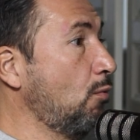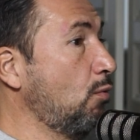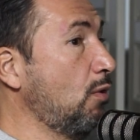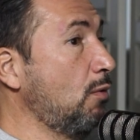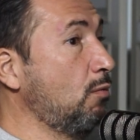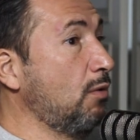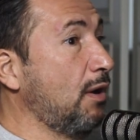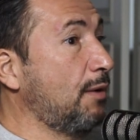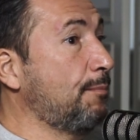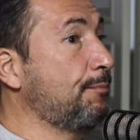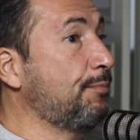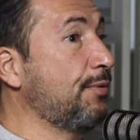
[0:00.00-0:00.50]
We
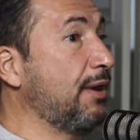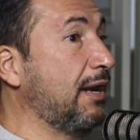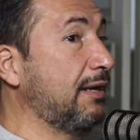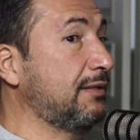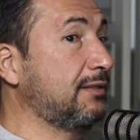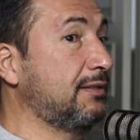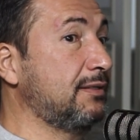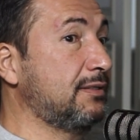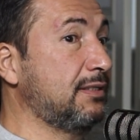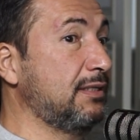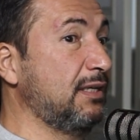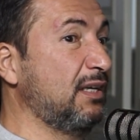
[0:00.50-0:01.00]
were
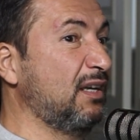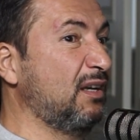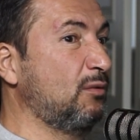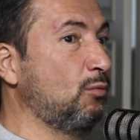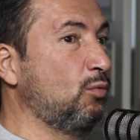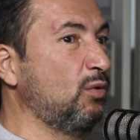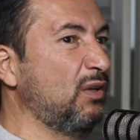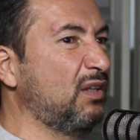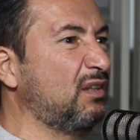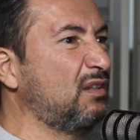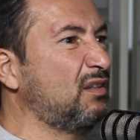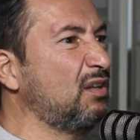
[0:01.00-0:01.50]
practicing
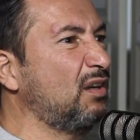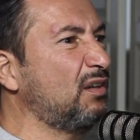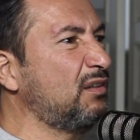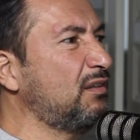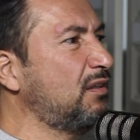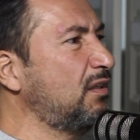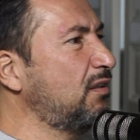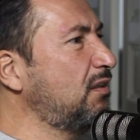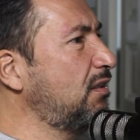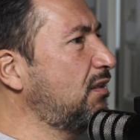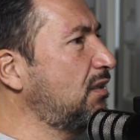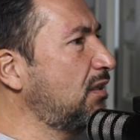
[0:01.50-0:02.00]
with
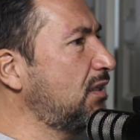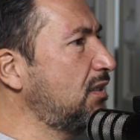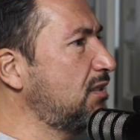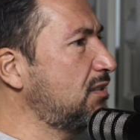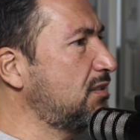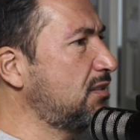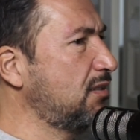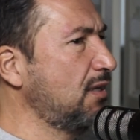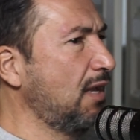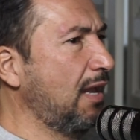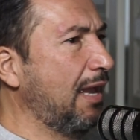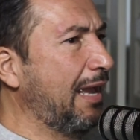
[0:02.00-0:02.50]
30
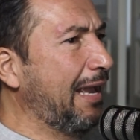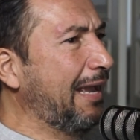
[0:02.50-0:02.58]
degrees,